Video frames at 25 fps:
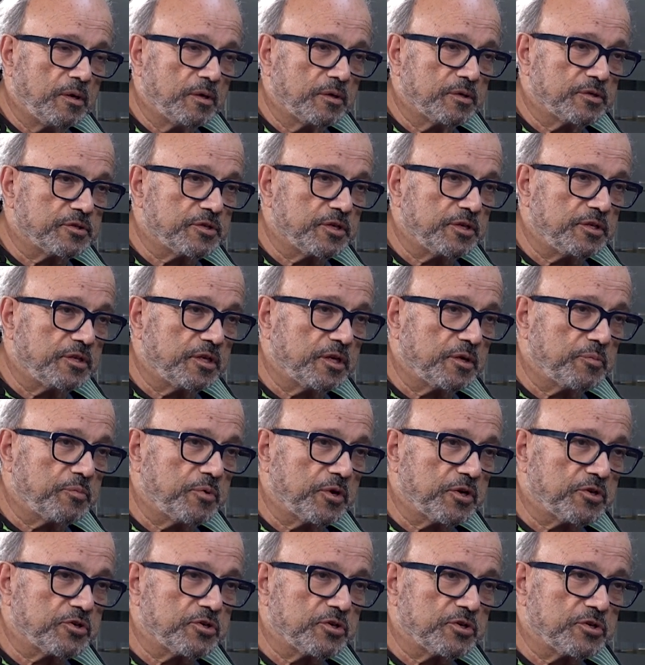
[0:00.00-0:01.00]
sending
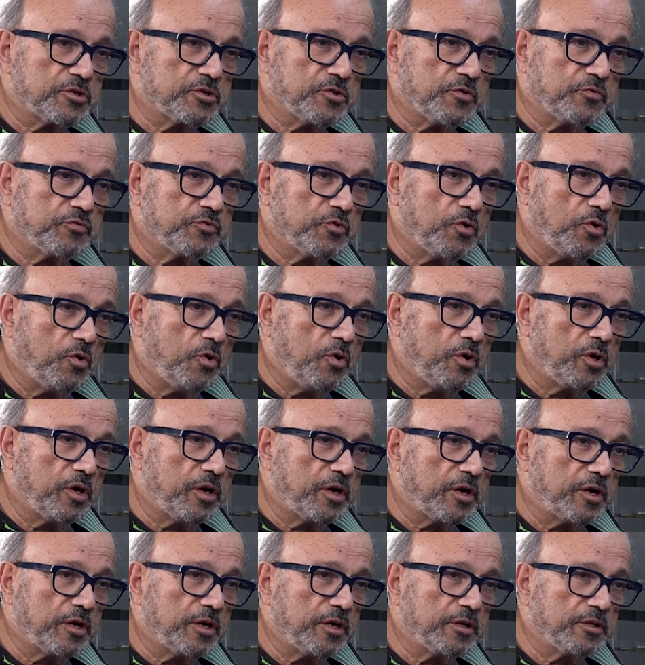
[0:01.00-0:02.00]
pictures of the whole
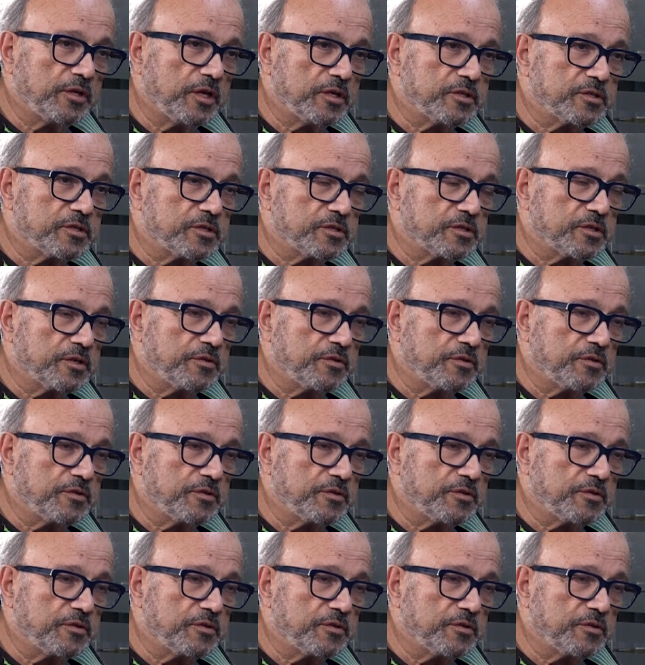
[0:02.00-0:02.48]
area that's